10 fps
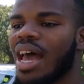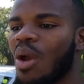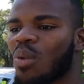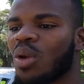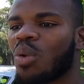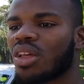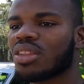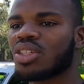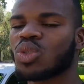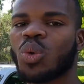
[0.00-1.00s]
I really
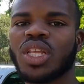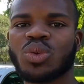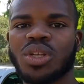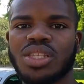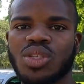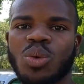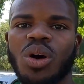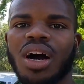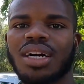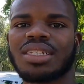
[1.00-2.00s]
wanted the
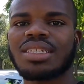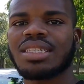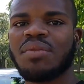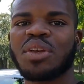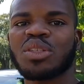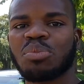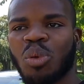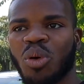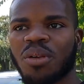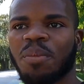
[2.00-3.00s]
2022 Honda Civic
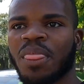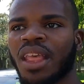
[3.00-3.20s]
Sport,